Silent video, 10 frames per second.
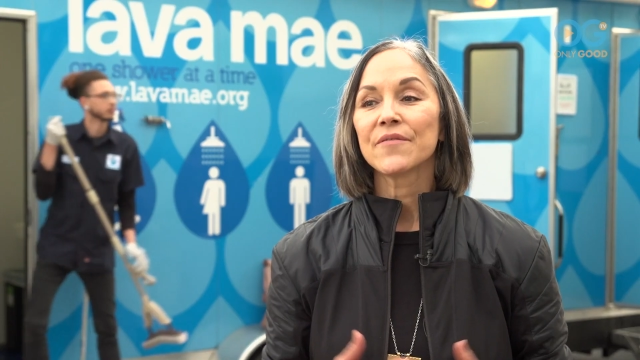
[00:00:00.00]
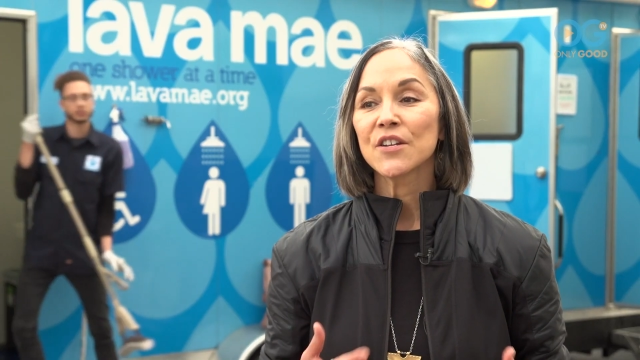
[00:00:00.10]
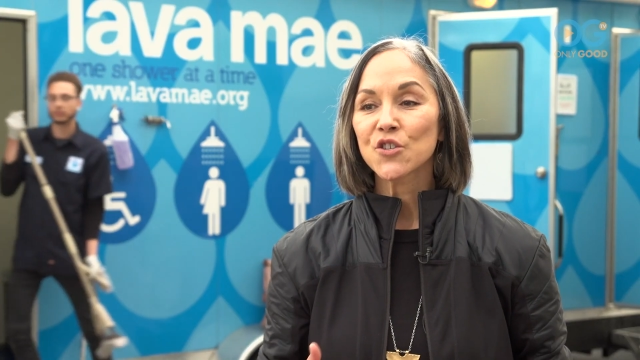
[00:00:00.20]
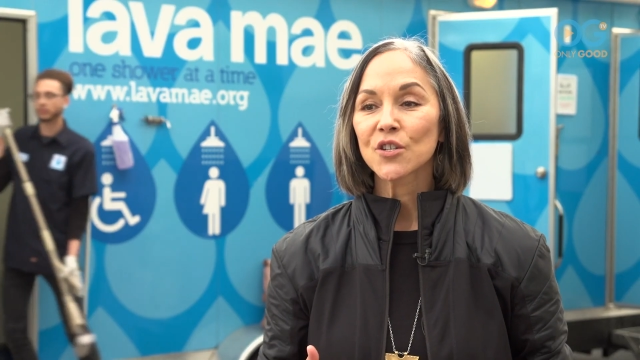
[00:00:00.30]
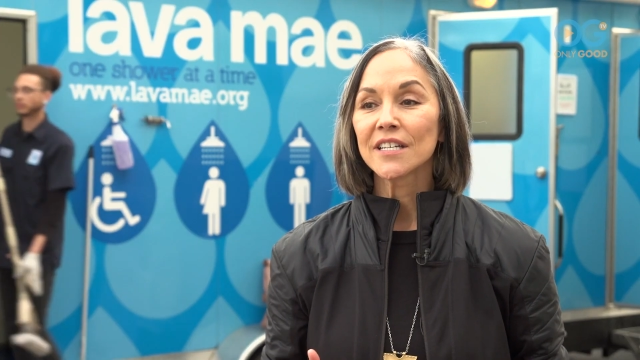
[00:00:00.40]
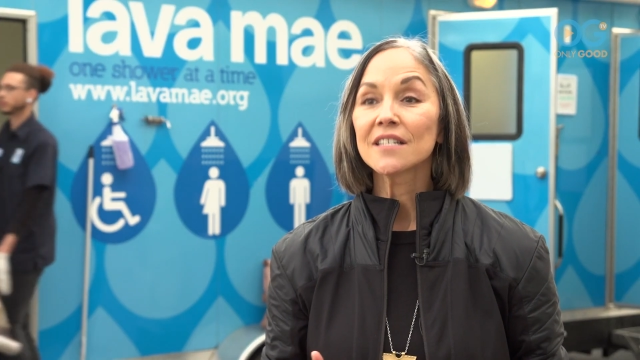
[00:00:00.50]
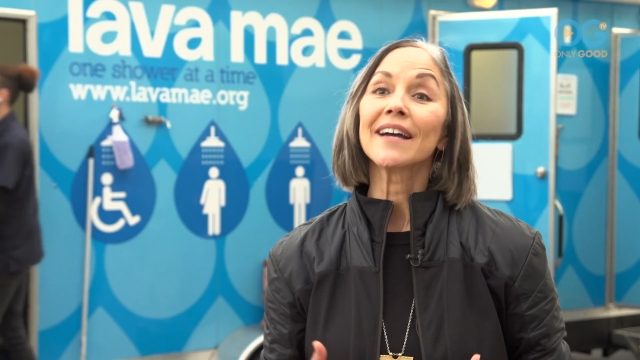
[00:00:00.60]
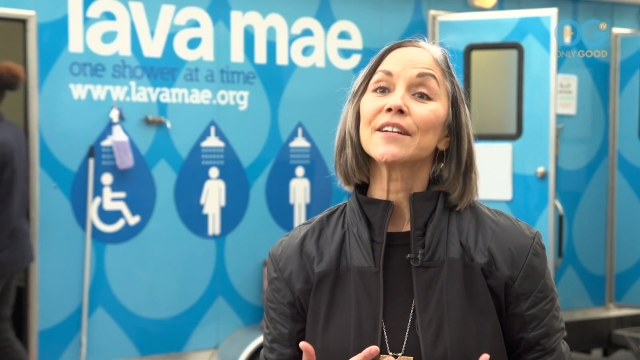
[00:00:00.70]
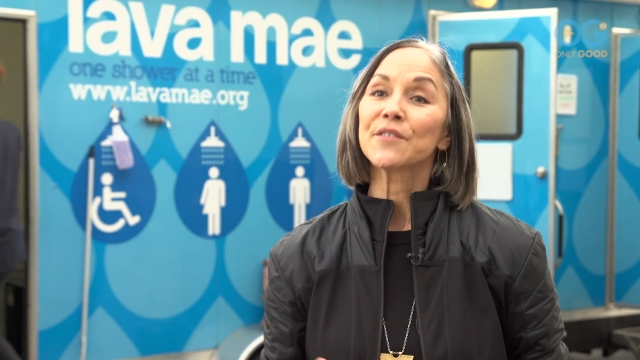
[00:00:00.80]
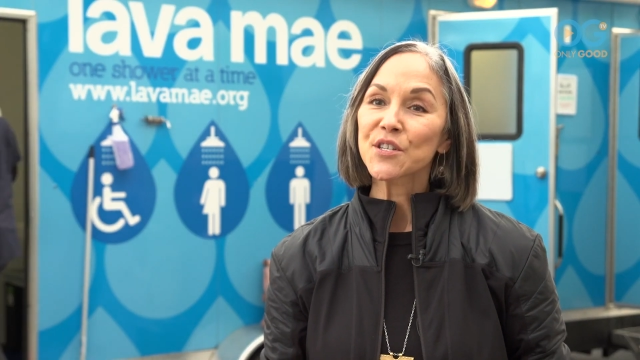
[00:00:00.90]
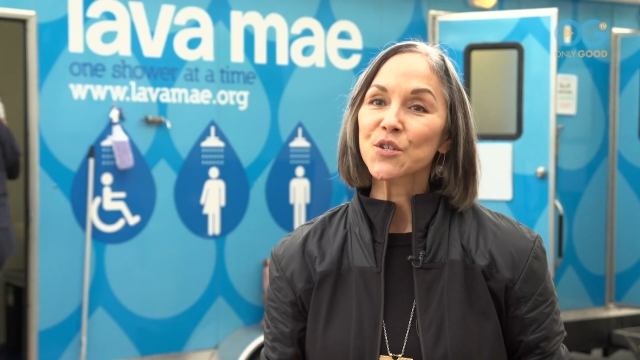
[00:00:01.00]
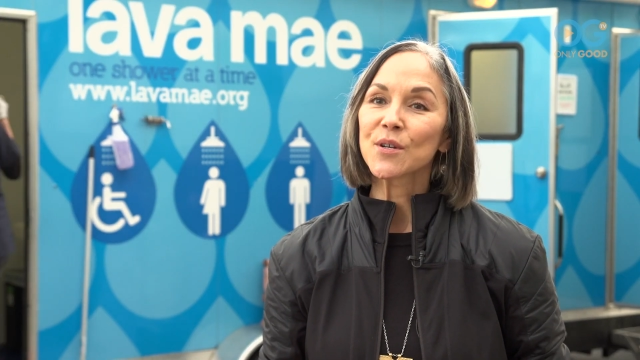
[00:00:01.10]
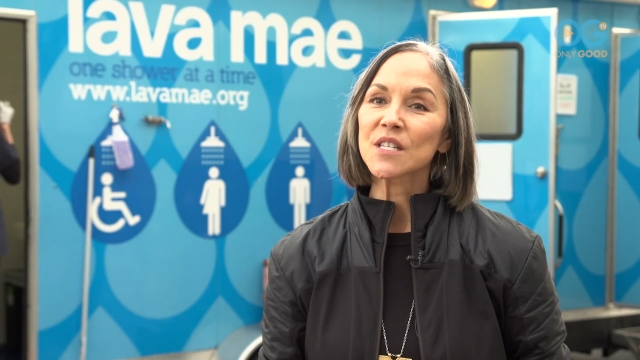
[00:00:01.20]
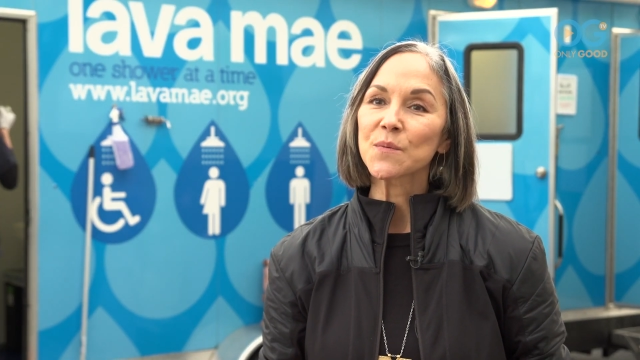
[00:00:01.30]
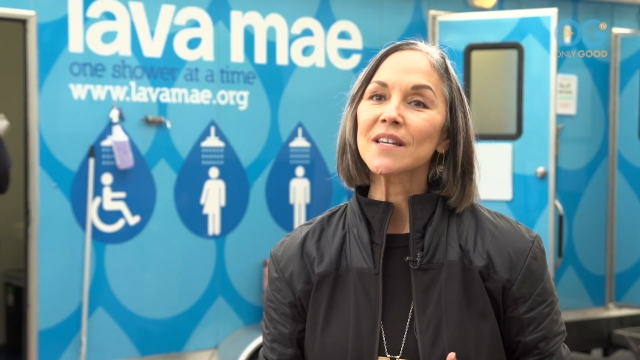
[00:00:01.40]
and eventually died on the
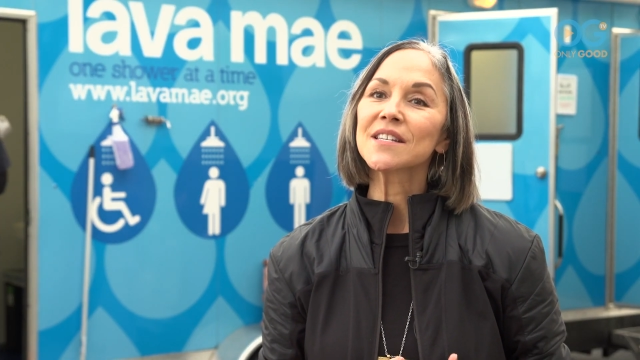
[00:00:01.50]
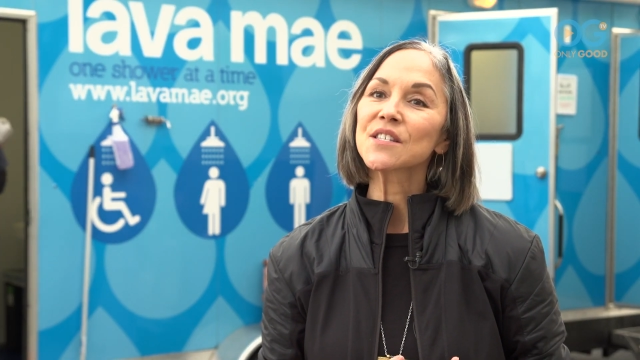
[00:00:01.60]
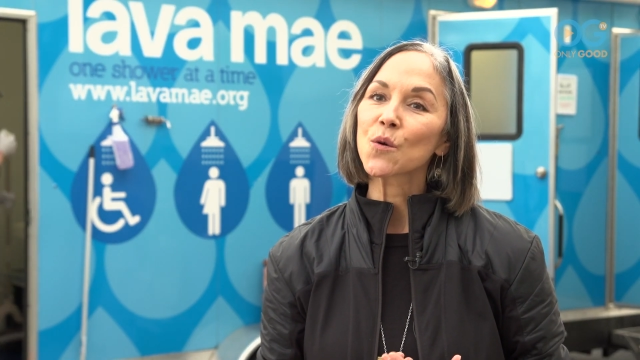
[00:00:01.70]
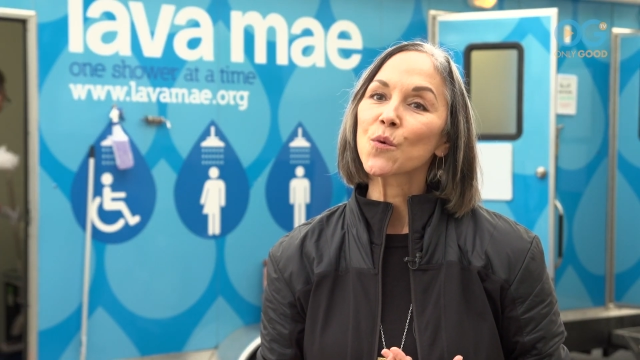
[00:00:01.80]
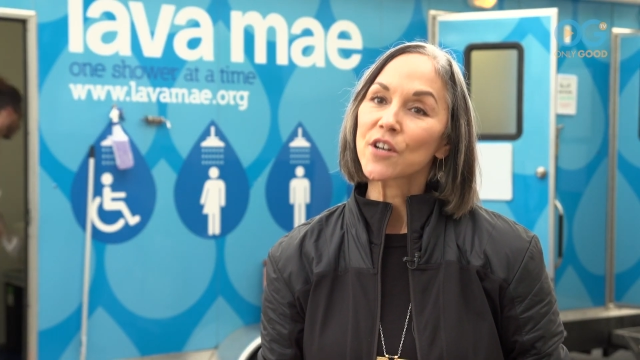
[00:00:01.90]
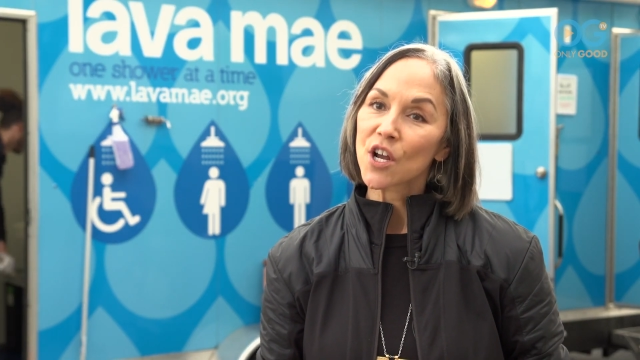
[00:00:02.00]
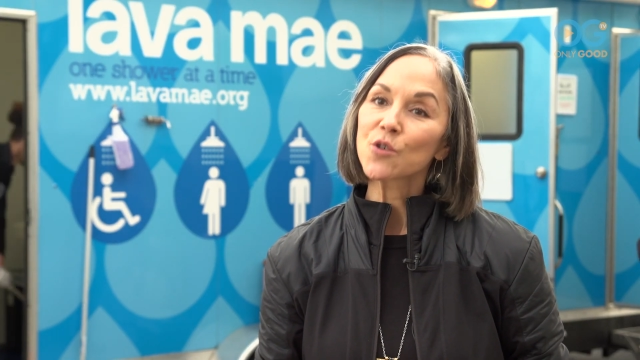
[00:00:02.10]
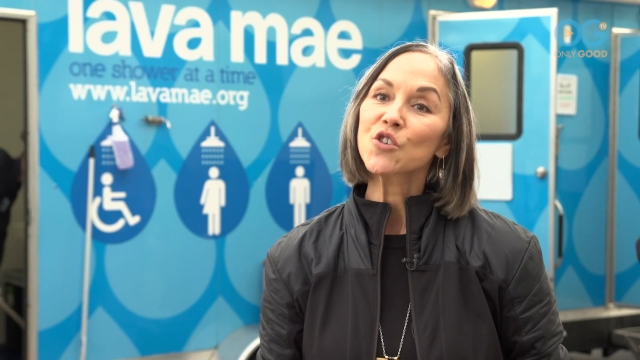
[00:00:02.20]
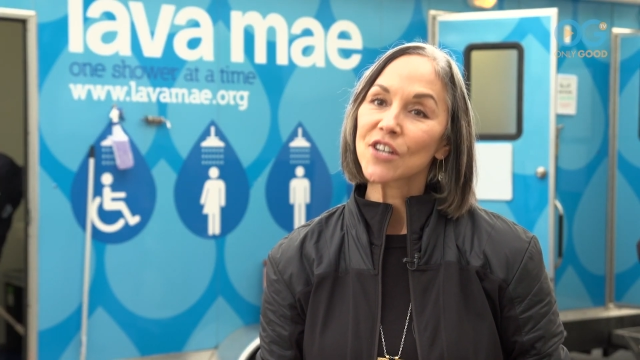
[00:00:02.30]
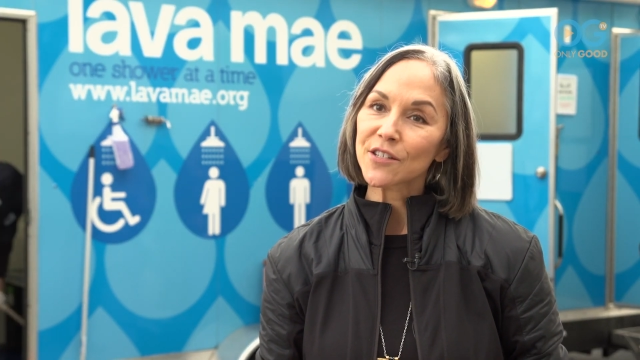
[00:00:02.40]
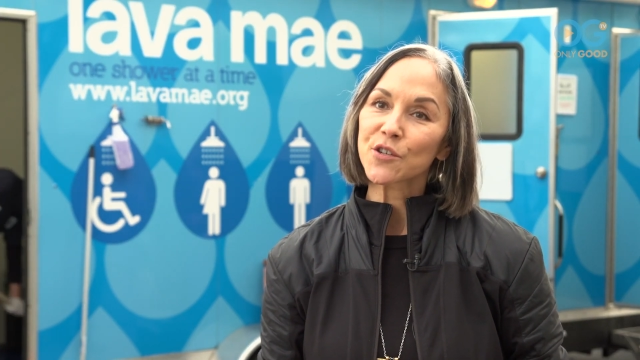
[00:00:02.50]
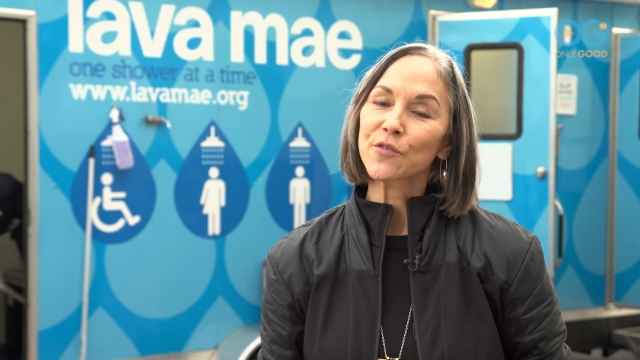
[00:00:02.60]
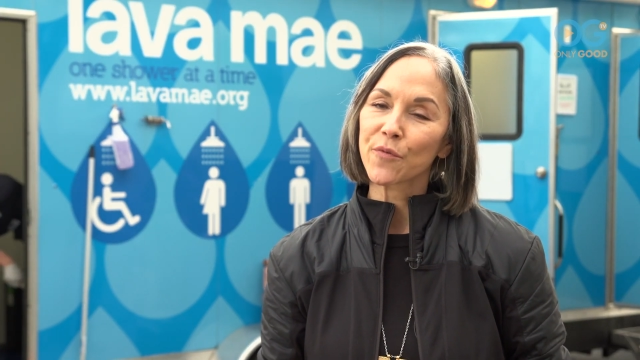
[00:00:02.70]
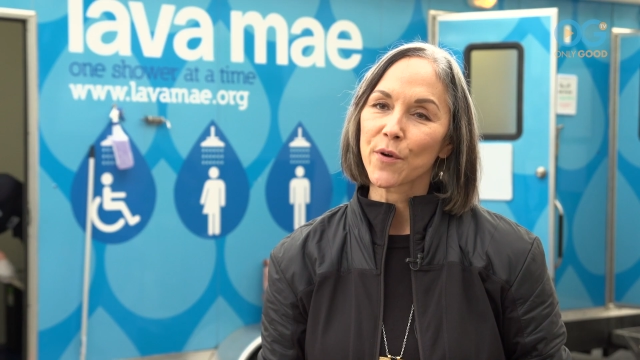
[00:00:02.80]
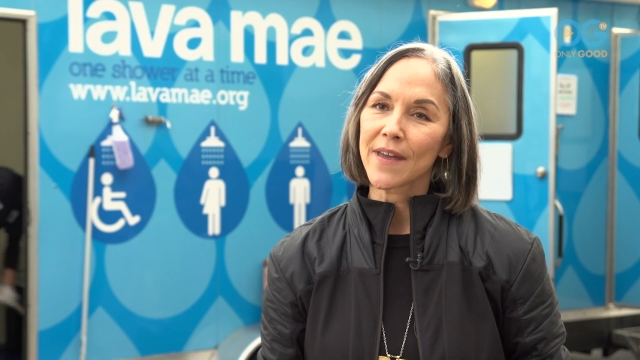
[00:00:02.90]
streets because there were no
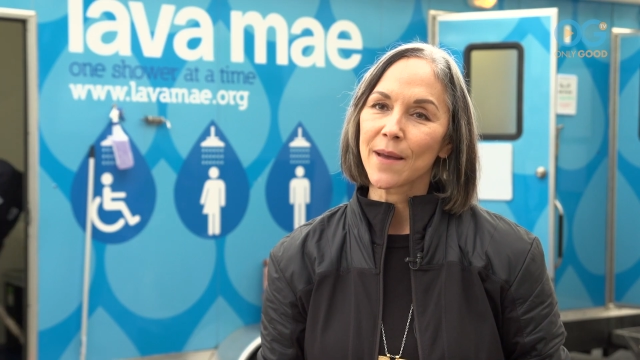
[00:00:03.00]
shelter for